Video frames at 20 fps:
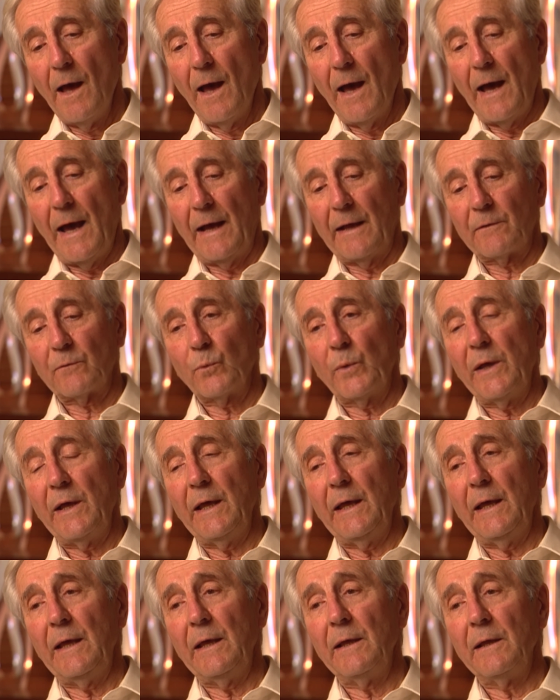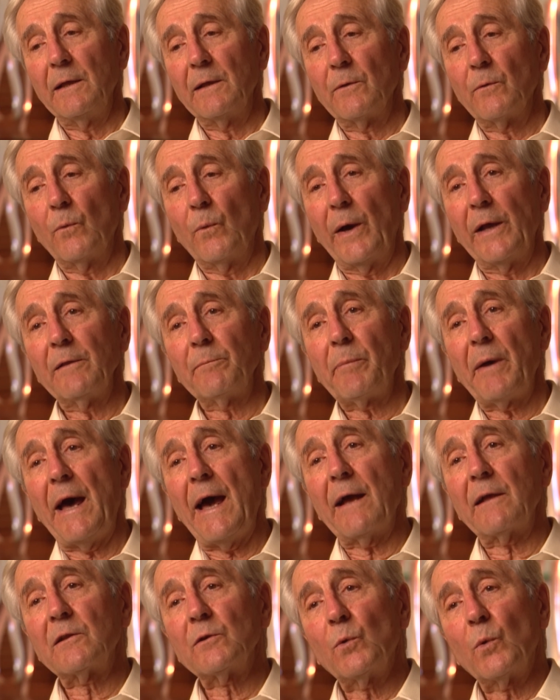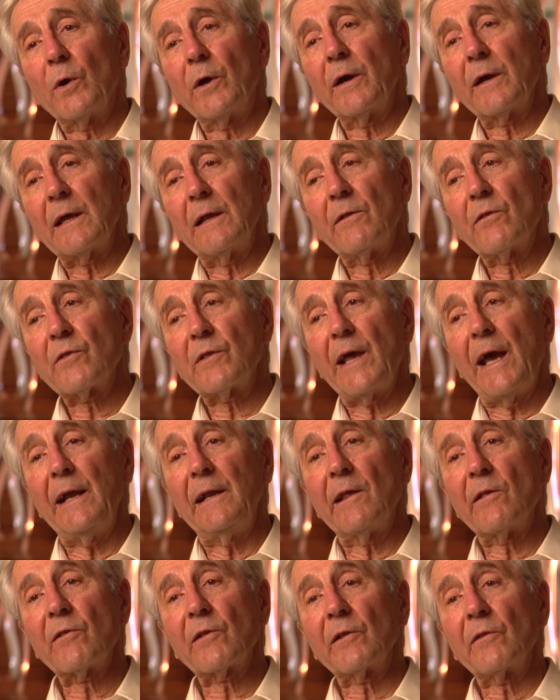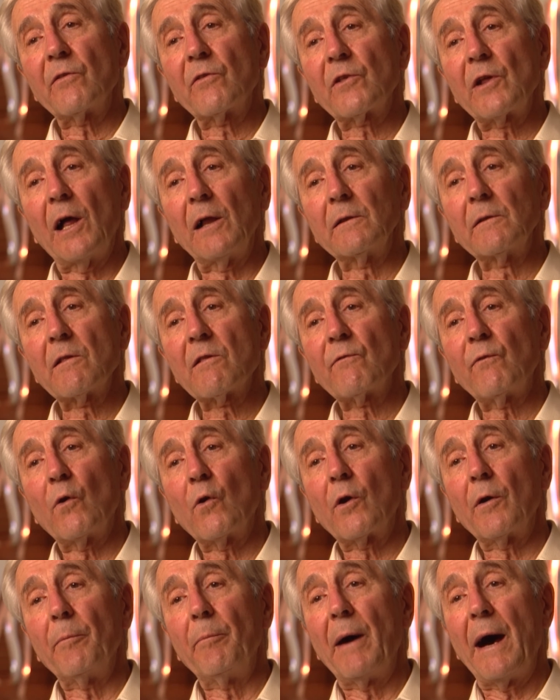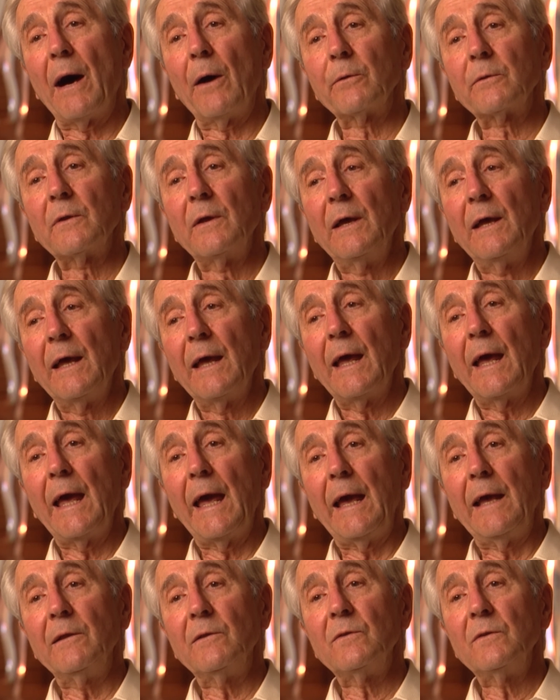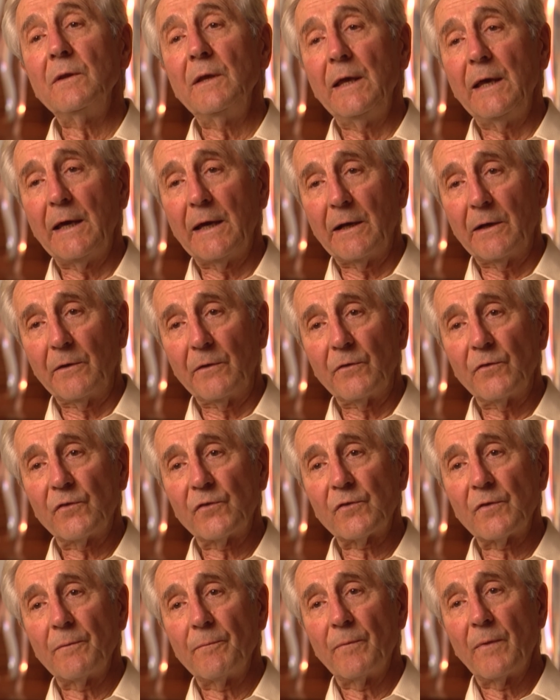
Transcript: And we went back to work and stayed as consultants for about 8 years.